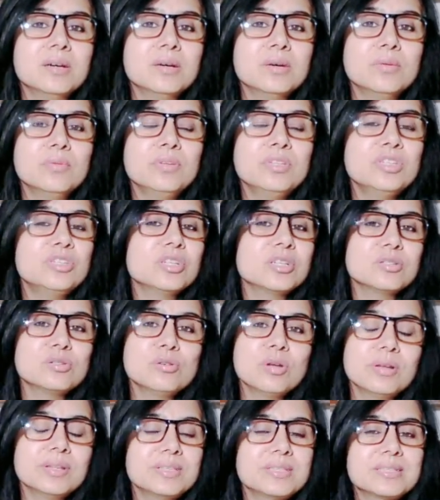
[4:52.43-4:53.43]
which does
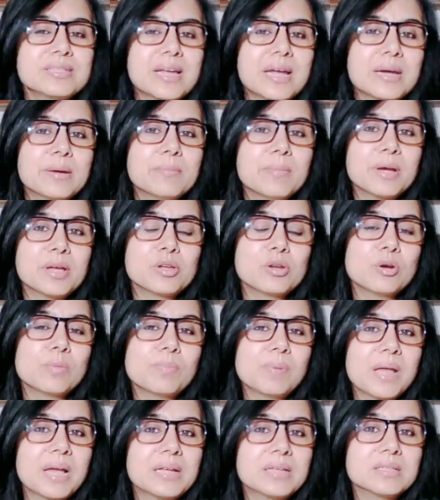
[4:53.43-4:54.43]
not stand by your
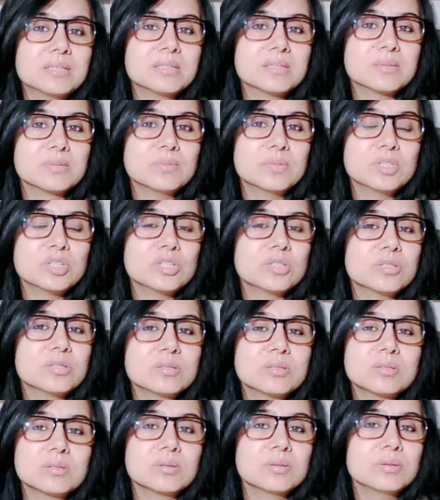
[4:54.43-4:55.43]
plans, which
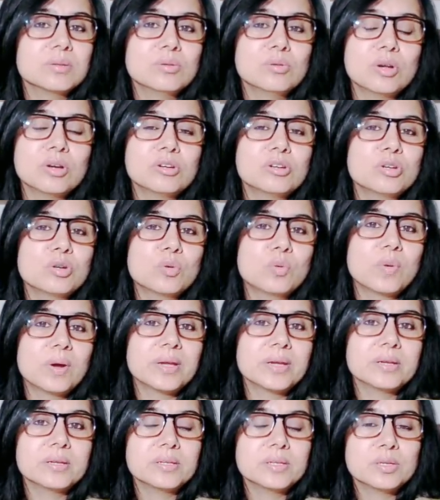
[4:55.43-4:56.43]
is not
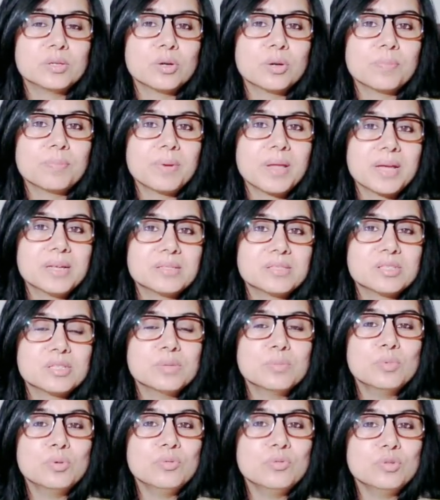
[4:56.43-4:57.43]
required in your plans.
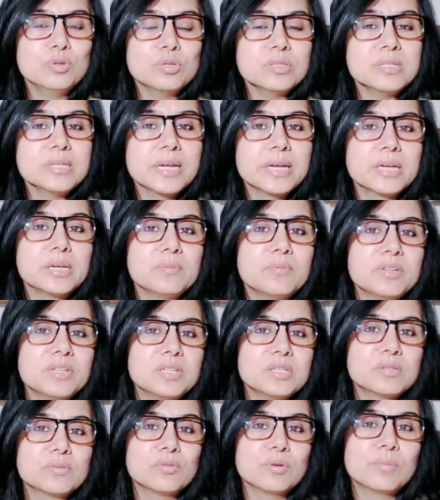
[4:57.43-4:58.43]
Remove those
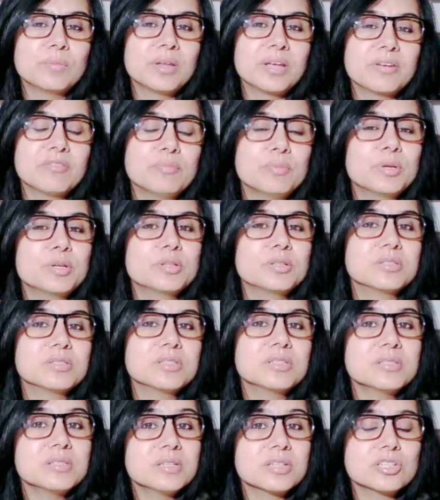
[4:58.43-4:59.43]
negativities from life because
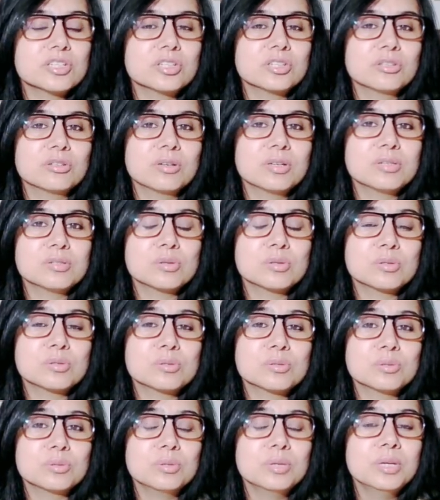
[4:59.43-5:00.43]
this nakshatra is
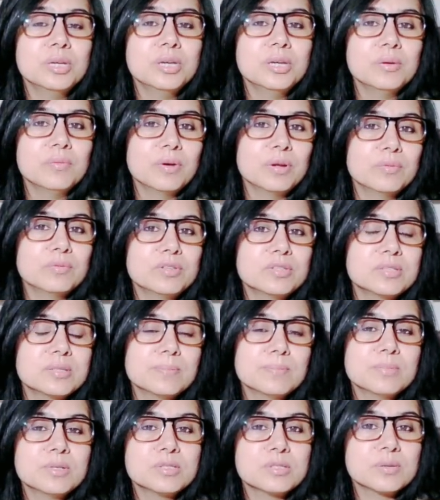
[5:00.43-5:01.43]
also one of the
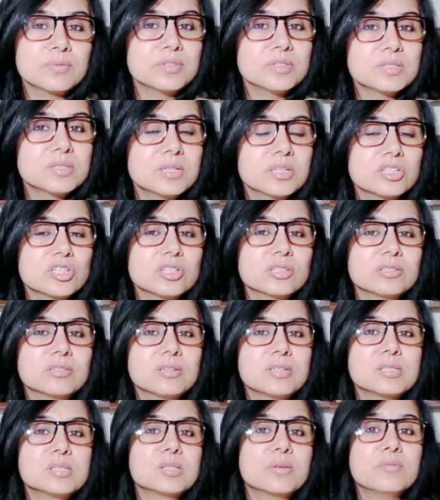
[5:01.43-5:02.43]
symbols of this
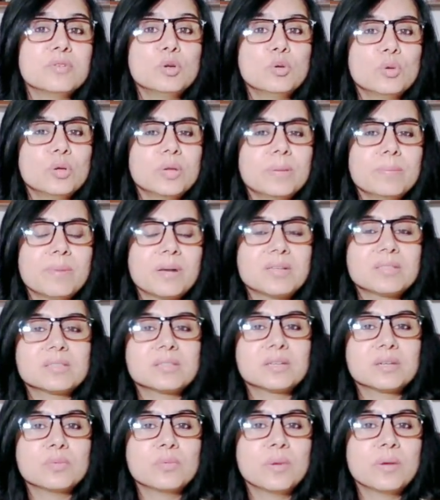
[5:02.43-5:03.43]
nakshatra is the winnowing
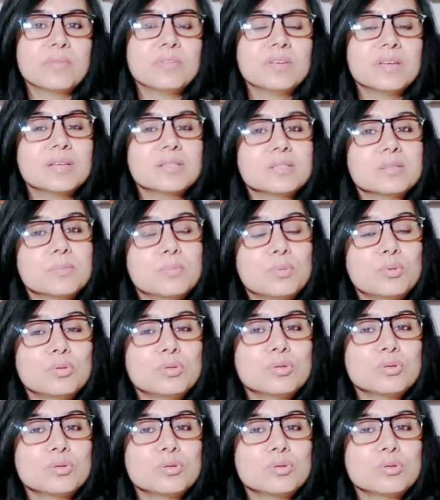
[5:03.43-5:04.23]
basket where we are supposed